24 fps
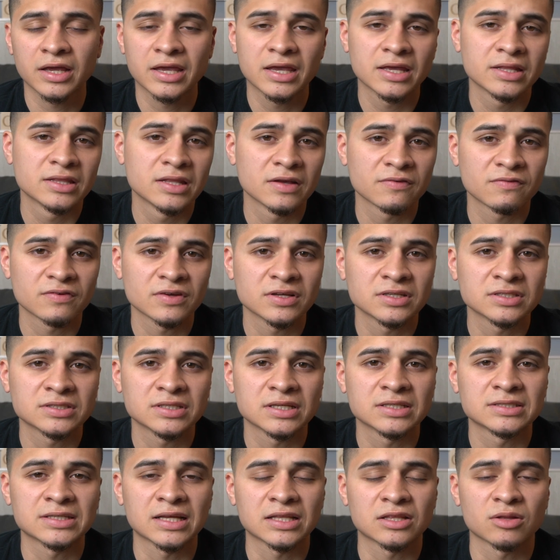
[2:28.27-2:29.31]
key difference
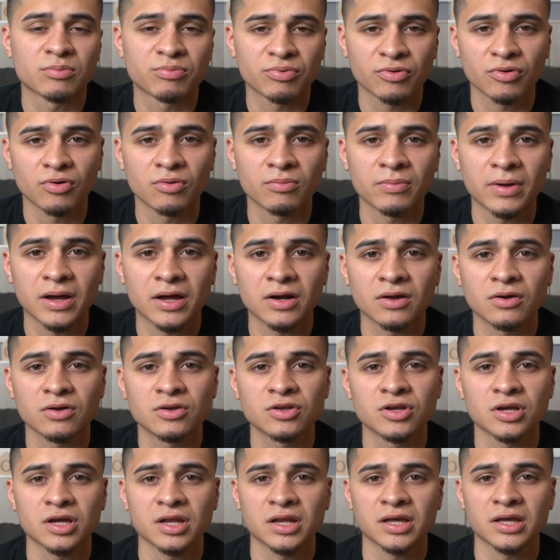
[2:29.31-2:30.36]
is that the Pro model,
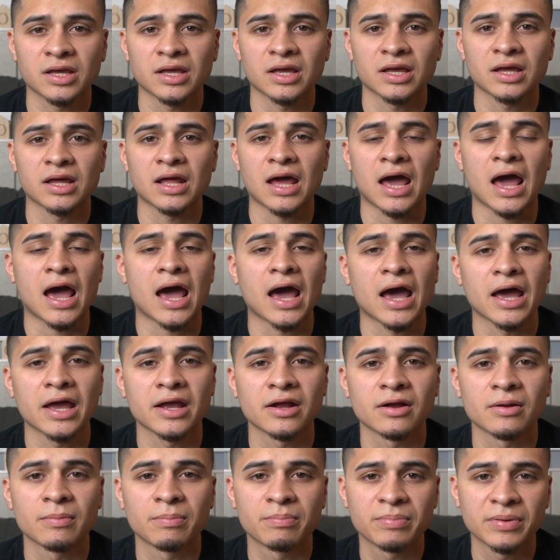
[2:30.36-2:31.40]
you're gonna get a
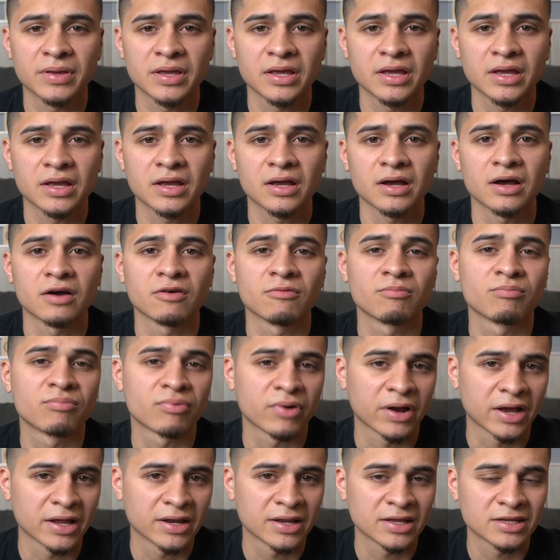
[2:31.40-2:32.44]
higher peak of
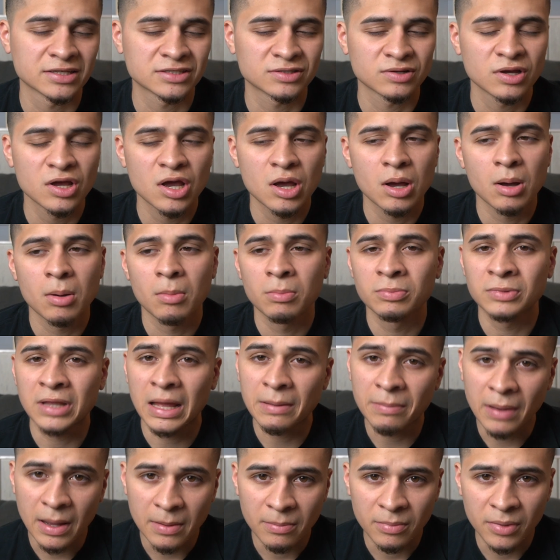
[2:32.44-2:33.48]
brightness.
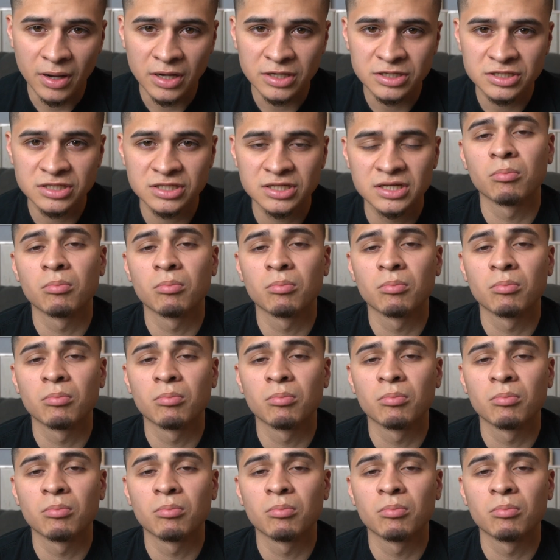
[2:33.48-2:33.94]
Not by much,